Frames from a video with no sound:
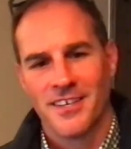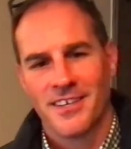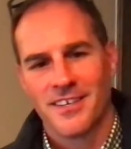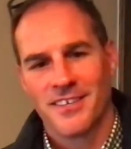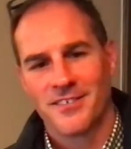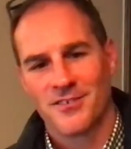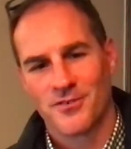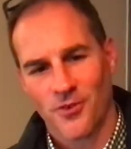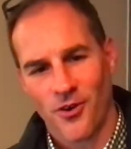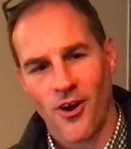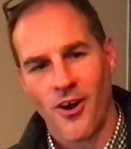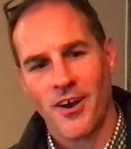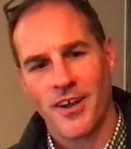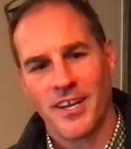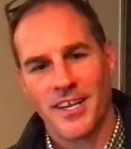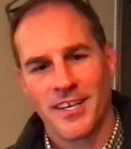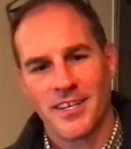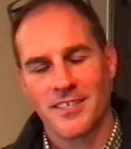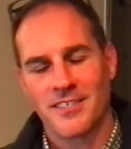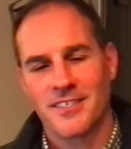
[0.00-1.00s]

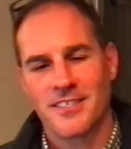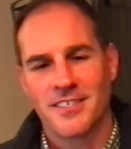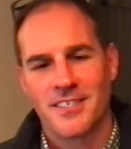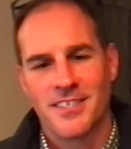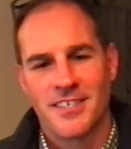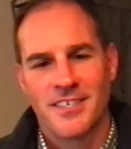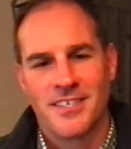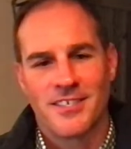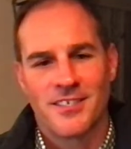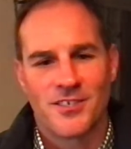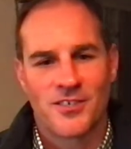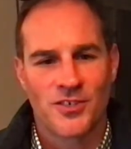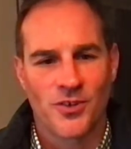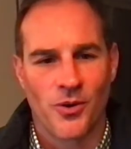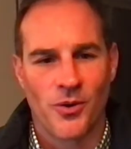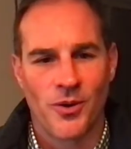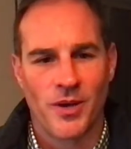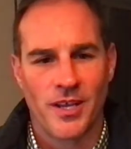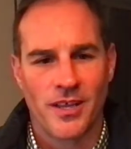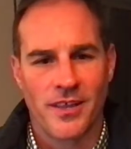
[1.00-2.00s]
drawings,
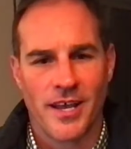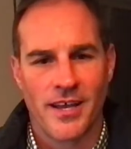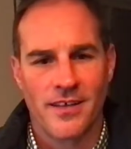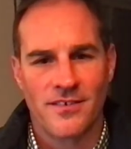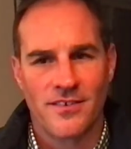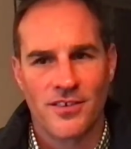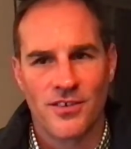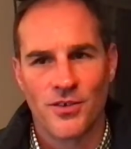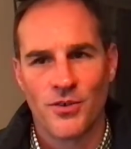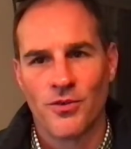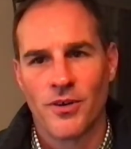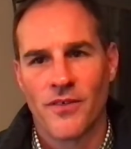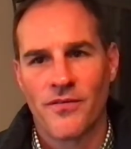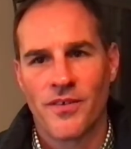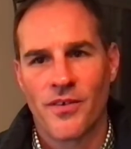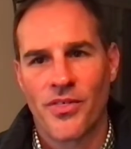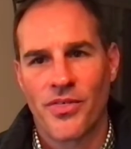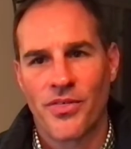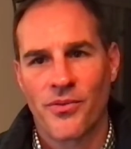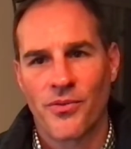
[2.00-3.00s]
showing that 2 of
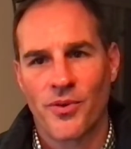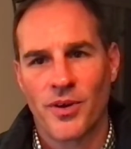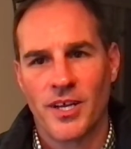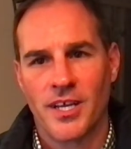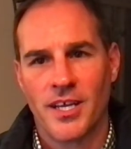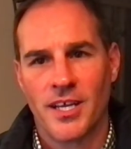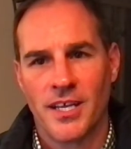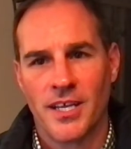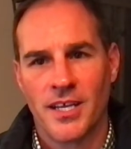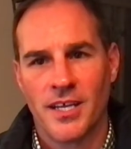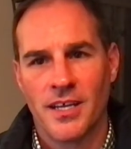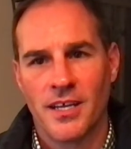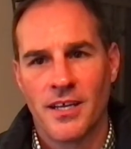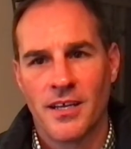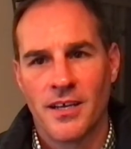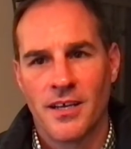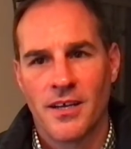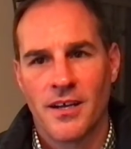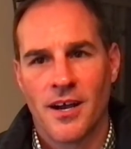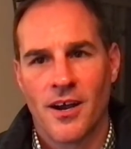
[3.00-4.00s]
the 3
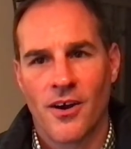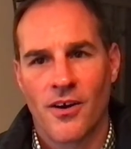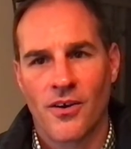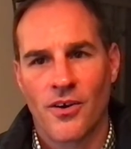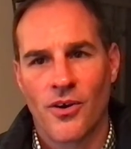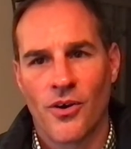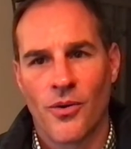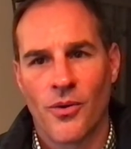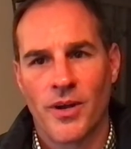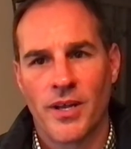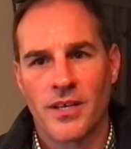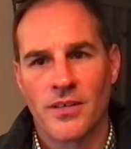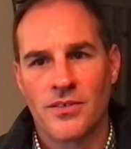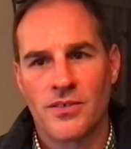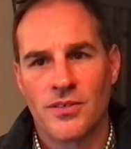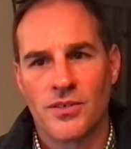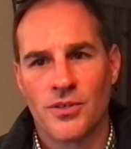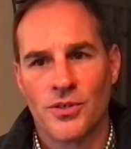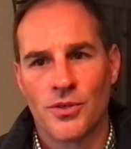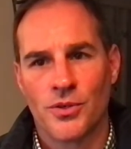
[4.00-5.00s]
are going
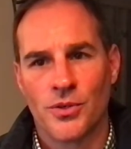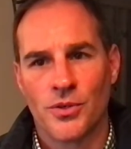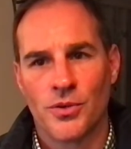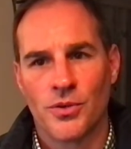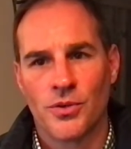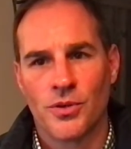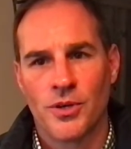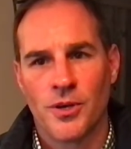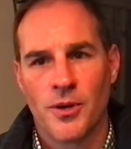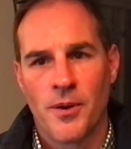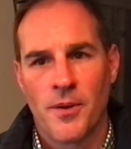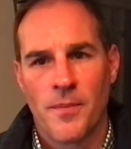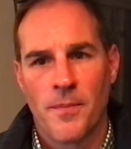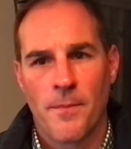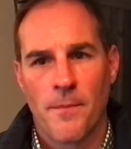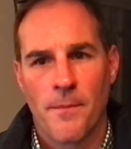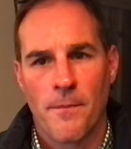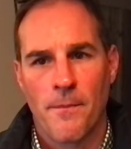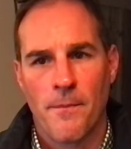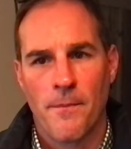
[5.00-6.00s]
to
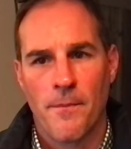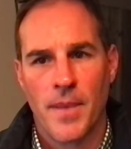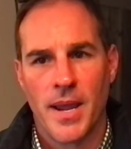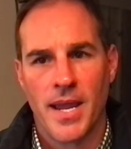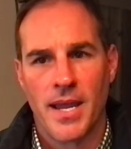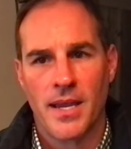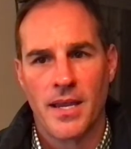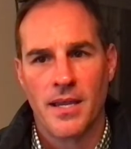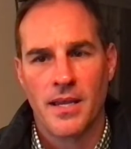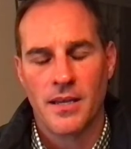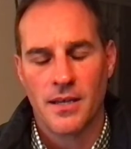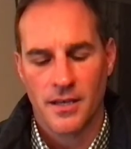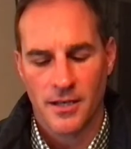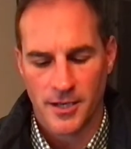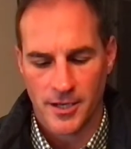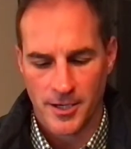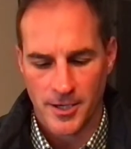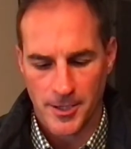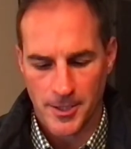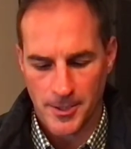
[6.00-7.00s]
make
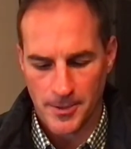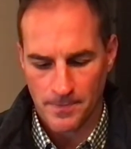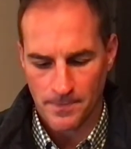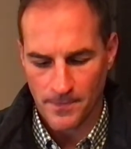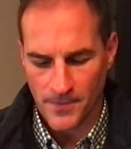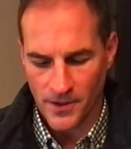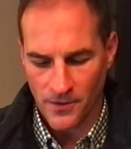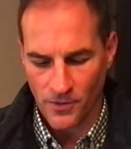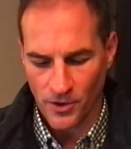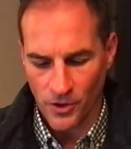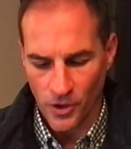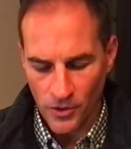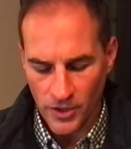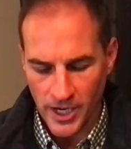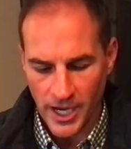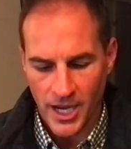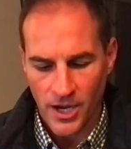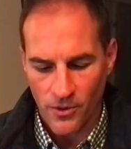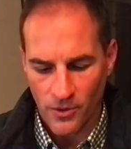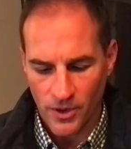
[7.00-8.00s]
we're
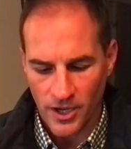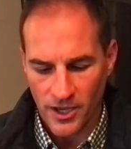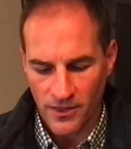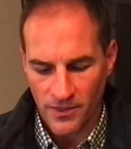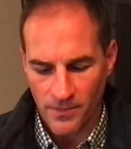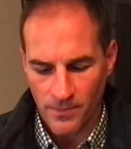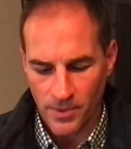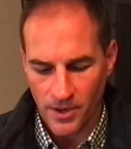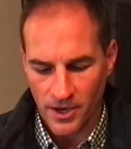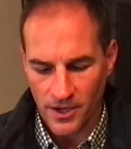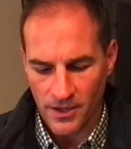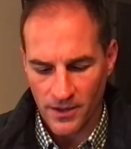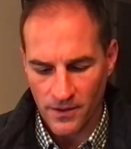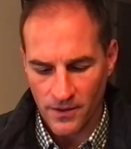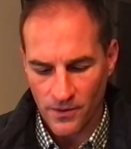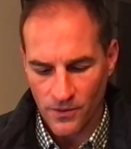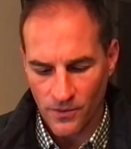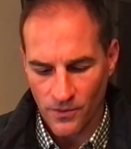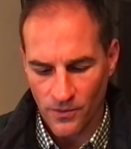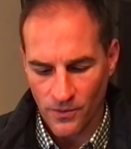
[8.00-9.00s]
okay with, but
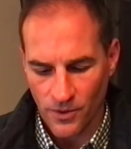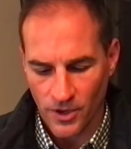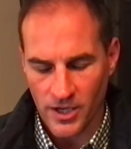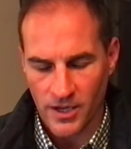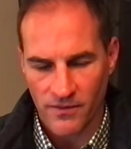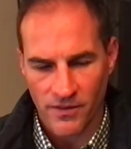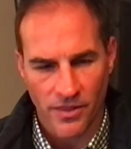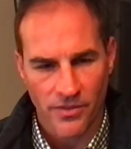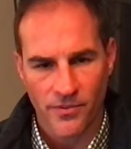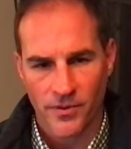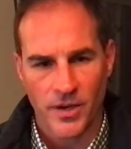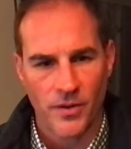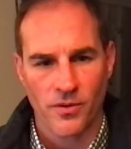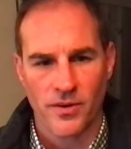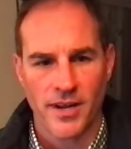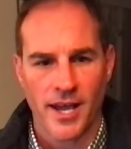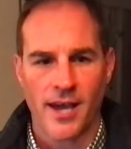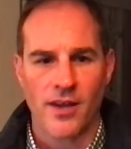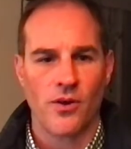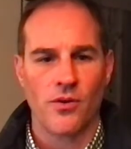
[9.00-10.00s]
1 of the 3 we're
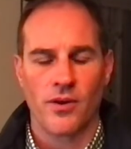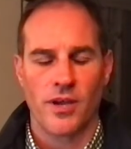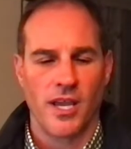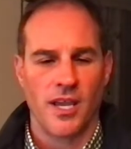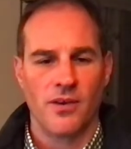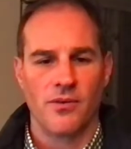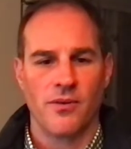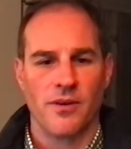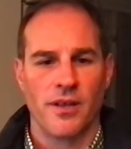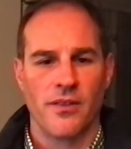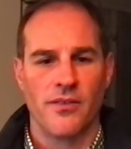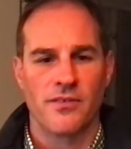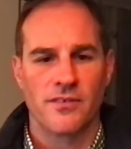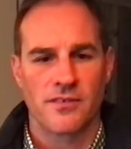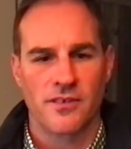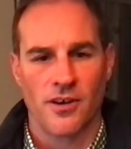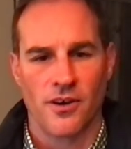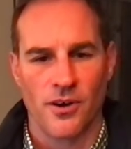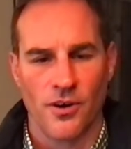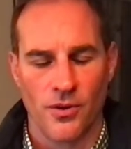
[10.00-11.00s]
not okay with.
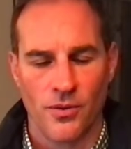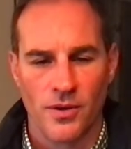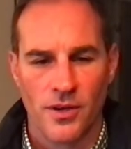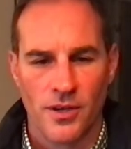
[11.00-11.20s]
So